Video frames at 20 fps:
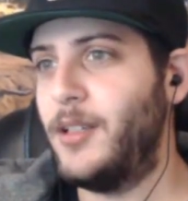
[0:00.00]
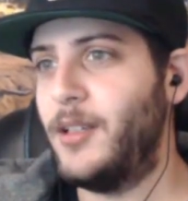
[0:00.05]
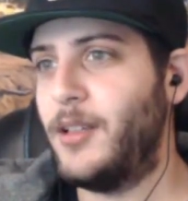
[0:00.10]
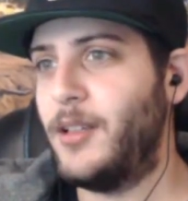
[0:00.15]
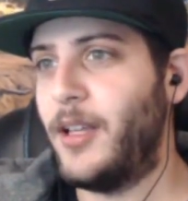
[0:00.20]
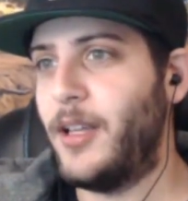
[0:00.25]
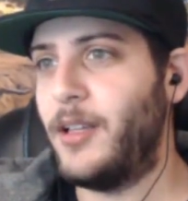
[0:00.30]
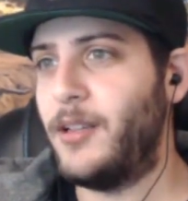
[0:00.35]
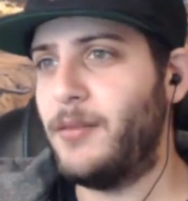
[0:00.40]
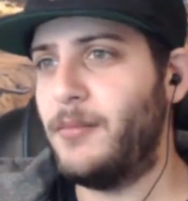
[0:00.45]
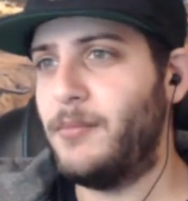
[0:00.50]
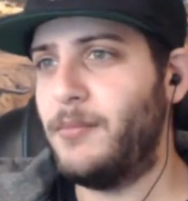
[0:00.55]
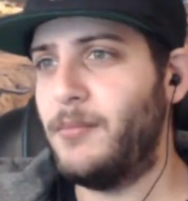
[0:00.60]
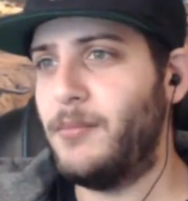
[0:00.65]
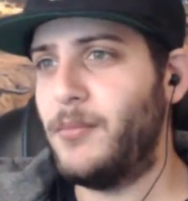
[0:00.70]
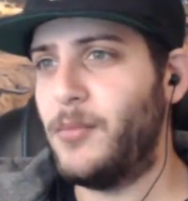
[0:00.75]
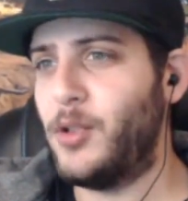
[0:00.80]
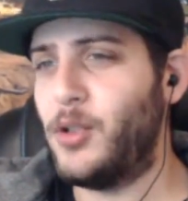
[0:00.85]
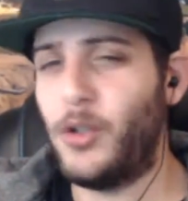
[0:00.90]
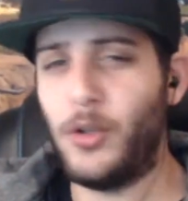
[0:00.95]
like
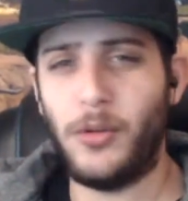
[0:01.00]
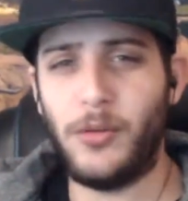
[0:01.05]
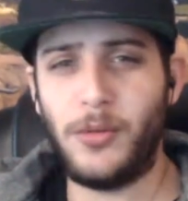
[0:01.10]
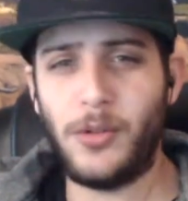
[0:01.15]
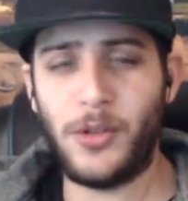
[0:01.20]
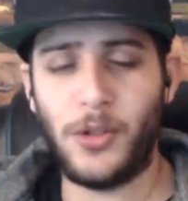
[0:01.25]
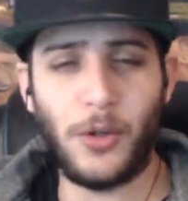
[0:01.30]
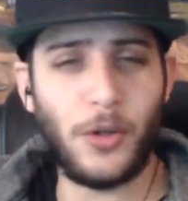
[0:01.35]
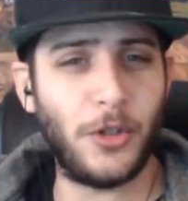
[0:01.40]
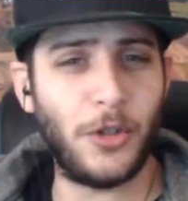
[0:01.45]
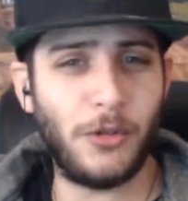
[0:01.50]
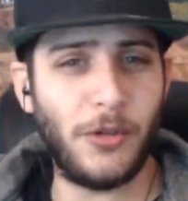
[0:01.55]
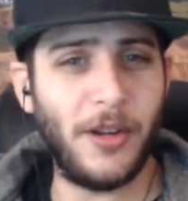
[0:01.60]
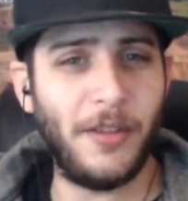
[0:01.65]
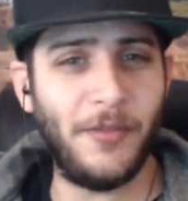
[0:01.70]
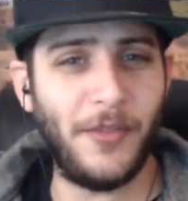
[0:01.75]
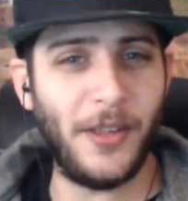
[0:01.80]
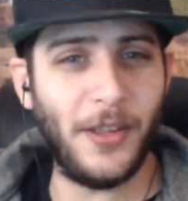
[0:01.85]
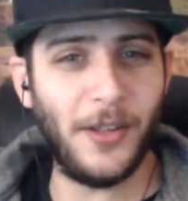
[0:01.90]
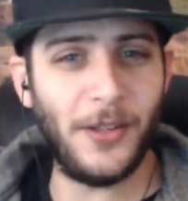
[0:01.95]

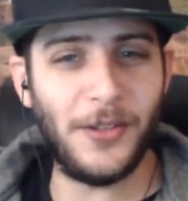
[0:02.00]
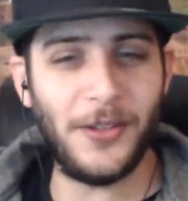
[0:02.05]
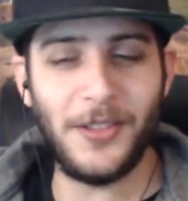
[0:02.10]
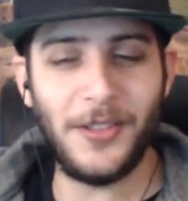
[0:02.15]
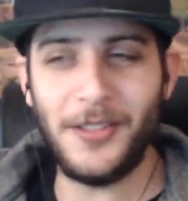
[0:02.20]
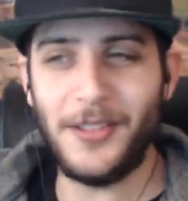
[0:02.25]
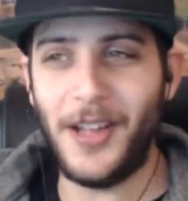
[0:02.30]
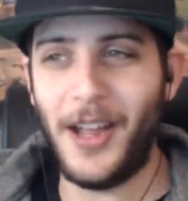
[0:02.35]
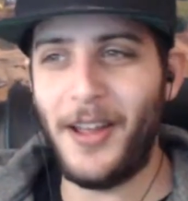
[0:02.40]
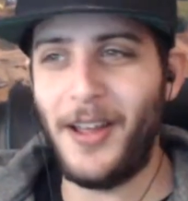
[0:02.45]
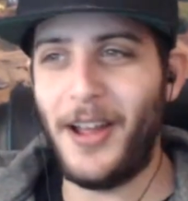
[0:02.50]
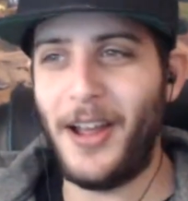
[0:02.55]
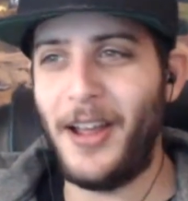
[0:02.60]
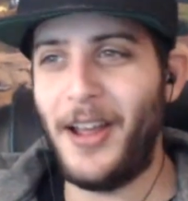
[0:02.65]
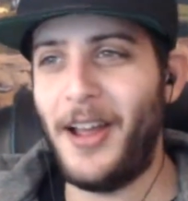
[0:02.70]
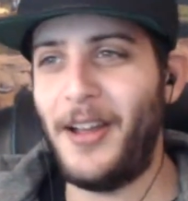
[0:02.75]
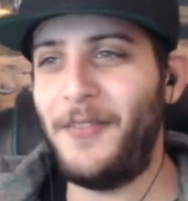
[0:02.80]
surgery field. I